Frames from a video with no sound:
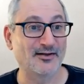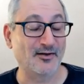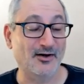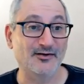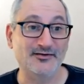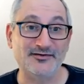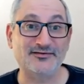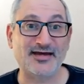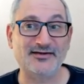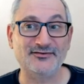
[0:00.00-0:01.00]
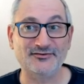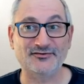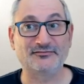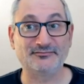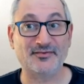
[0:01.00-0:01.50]
that
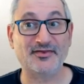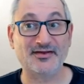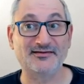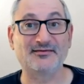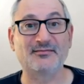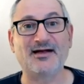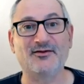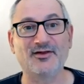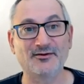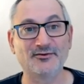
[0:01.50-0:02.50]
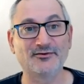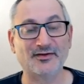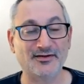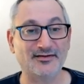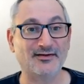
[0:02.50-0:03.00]
understands things about those,
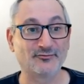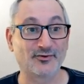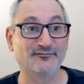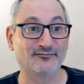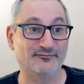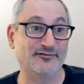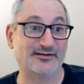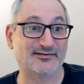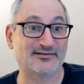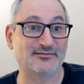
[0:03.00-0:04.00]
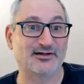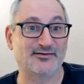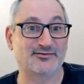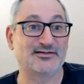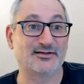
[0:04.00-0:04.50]
and then run vector
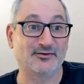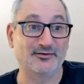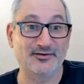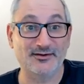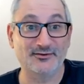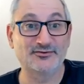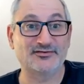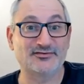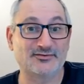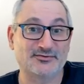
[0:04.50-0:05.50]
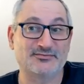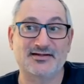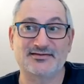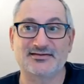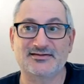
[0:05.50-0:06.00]
similarity on those, or
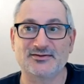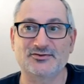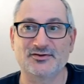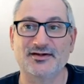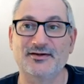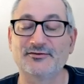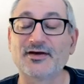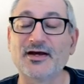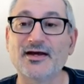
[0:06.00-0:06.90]
semantic search on those.